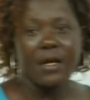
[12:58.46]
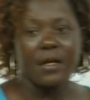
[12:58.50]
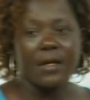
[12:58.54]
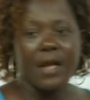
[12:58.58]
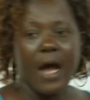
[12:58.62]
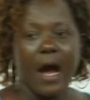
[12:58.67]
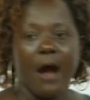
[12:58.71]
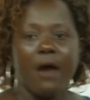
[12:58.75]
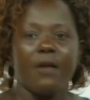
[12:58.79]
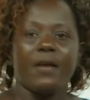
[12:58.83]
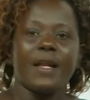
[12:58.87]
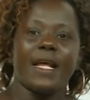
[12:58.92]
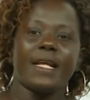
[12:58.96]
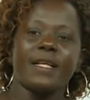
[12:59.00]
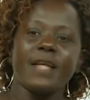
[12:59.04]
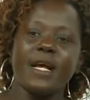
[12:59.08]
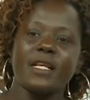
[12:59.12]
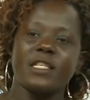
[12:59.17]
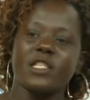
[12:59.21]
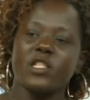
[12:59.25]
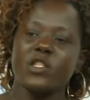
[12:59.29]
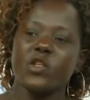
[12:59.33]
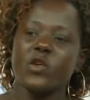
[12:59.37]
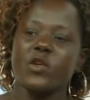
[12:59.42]
Now, let
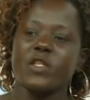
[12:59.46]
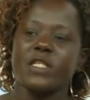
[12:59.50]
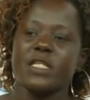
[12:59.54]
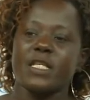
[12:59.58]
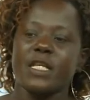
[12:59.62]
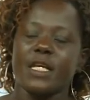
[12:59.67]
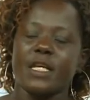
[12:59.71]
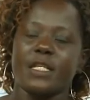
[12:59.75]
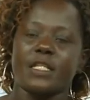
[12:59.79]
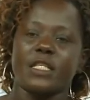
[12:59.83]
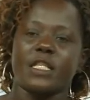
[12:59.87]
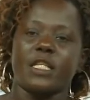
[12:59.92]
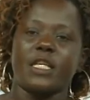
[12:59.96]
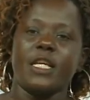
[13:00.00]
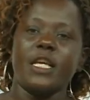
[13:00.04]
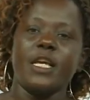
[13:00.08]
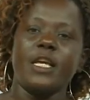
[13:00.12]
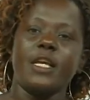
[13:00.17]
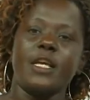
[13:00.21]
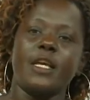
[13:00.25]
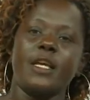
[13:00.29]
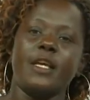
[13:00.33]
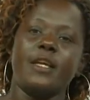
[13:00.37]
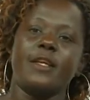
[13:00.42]
us use it
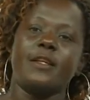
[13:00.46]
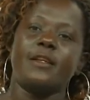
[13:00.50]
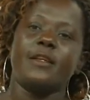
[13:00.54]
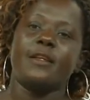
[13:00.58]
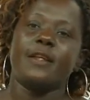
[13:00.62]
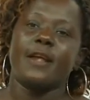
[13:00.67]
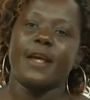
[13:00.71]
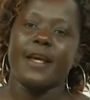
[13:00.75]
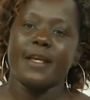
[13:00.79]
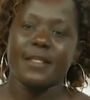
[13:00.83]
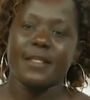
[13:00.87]
in a